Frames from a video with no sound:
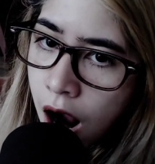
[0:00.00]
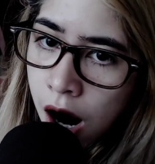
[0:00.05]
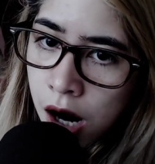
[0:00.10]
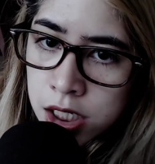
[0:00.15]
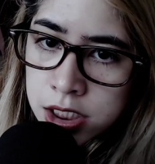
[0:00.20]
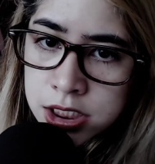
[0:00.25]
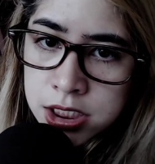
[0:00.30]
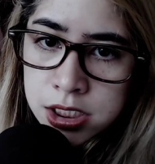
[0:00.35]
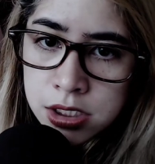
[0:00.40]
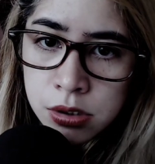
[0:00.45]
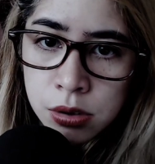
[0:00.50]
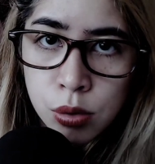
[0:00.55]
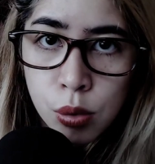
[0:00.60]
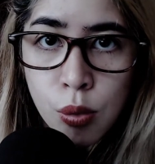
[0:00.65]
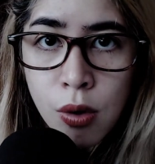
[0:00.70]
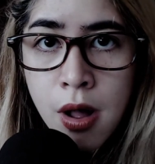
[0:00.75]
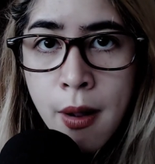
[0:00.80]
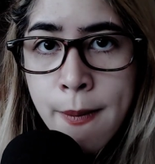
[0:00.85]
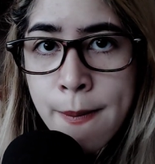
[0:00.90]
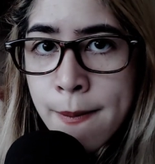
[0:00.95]
article
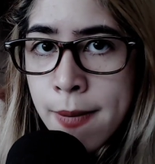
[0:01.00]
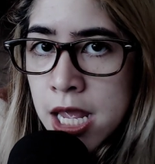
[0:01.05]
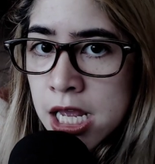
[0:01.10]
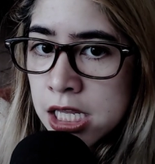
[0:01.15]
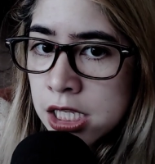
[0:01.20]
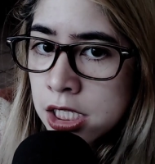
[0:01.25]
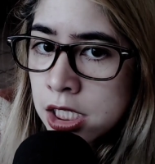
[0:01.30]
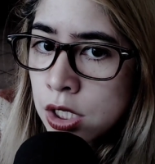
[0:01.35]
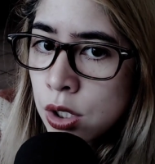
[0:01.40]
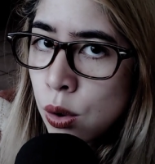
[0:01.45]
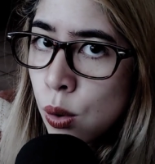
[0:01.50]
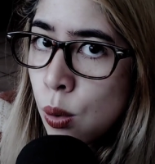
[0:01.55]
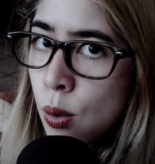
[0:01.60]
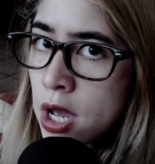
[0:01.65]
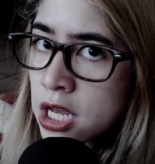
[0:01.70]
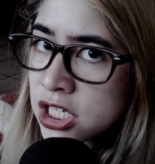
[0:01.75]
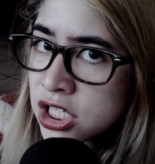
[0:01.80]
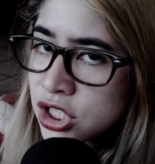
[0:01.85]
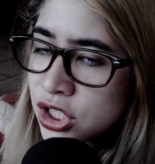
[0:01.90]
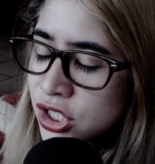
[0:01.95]
will make you
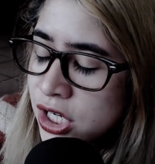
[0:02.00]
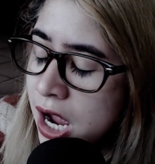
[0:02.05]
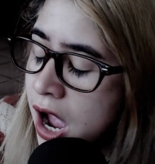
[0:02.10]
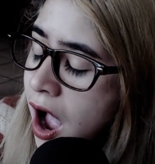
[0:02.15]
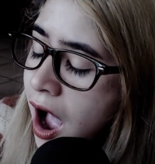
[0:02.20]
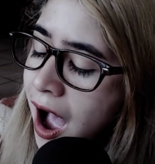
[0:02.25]
wish